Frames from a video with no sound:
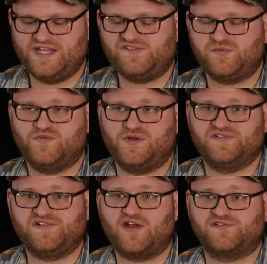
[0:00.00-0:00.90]
When this
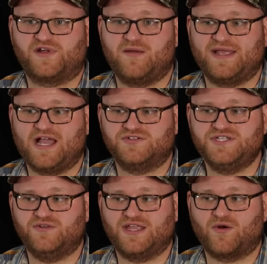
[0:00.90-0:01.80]
movie was also coming
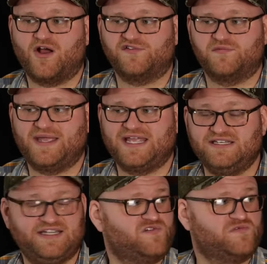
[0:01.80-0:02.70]
out too, they were also making